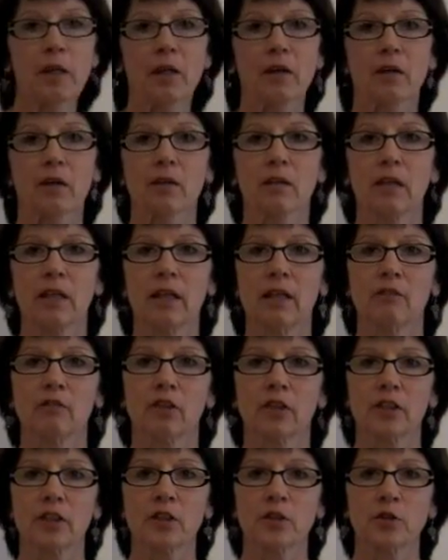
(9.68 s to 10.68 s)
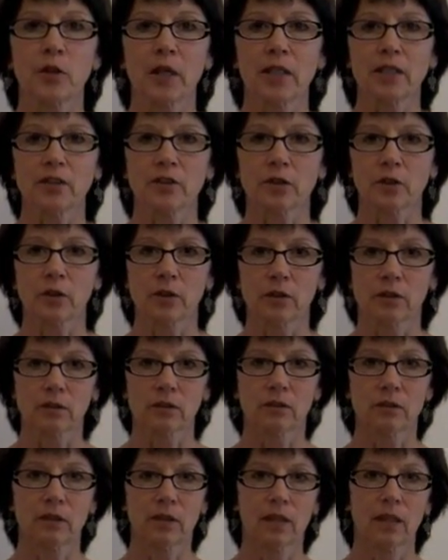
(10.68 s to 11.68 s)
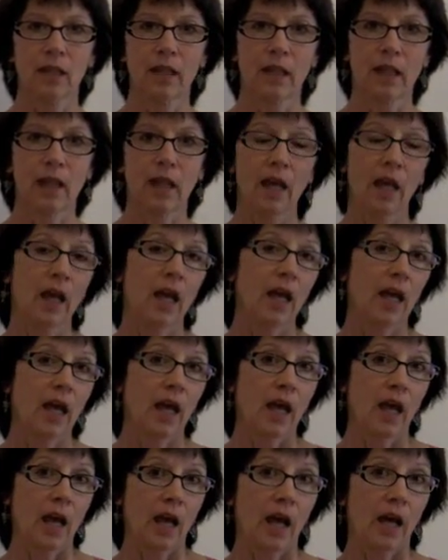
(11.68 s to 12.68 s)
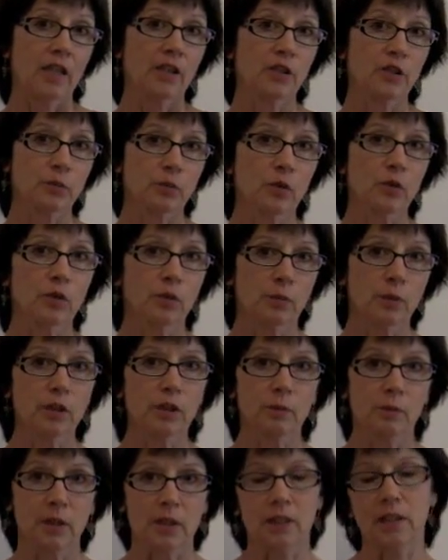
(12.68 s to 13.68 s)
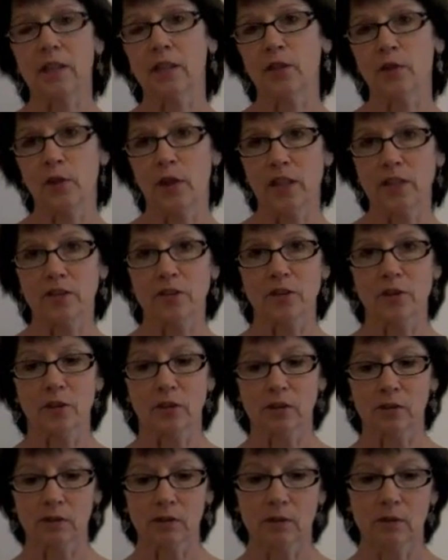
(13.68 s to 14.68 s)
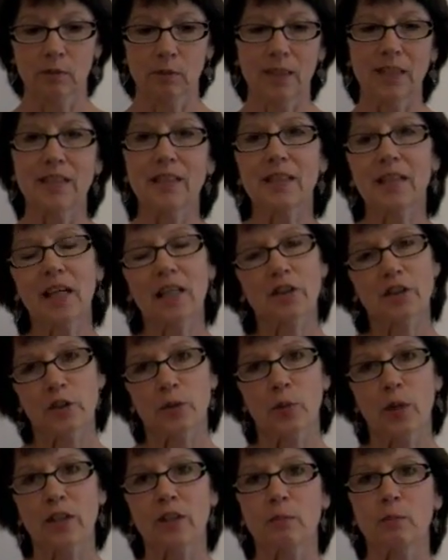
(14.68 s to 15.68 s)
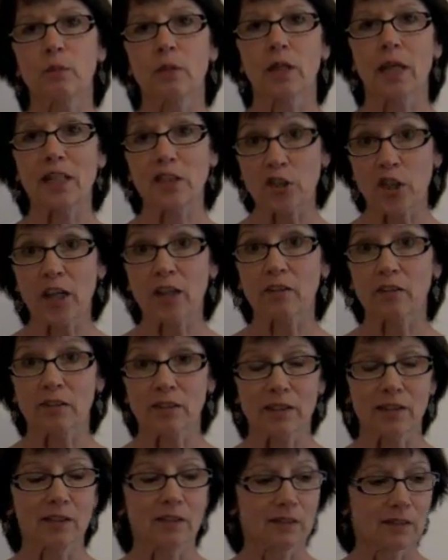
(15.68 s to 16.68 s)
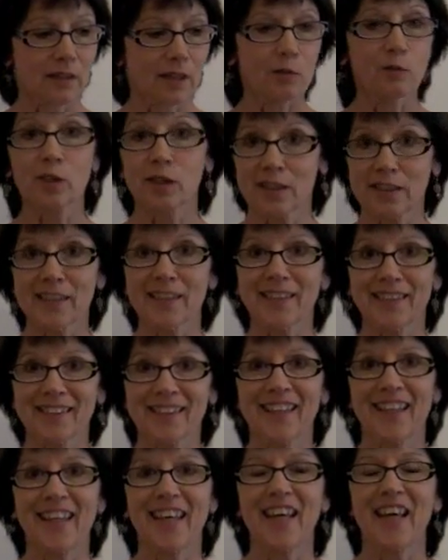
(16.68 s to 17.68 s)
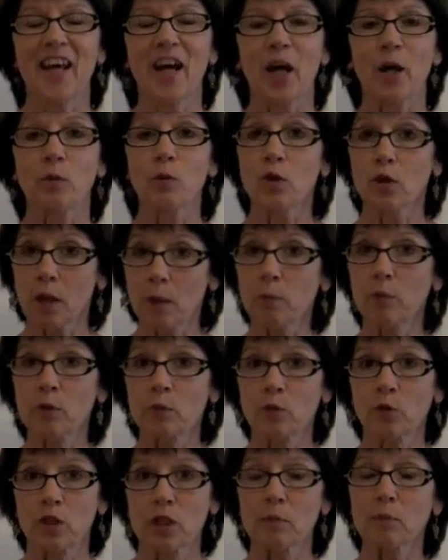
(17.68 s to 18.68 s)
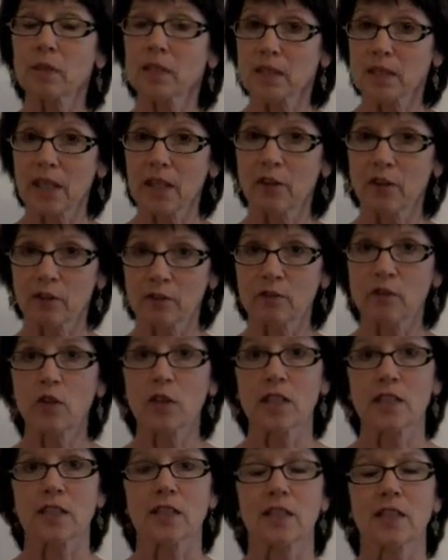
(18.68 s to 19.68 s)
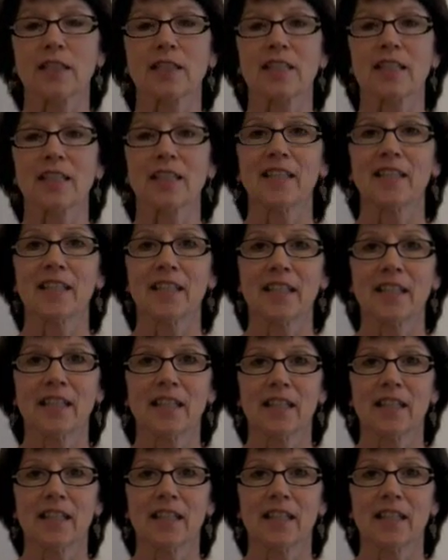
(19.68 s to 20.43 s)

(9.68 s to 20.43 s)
in my heart for kids who hate school. I just wrote a book about a kid who hates school. I didn't actually write the book, I channeled it. I really did. I woke up one morning because I heard a voice and it said,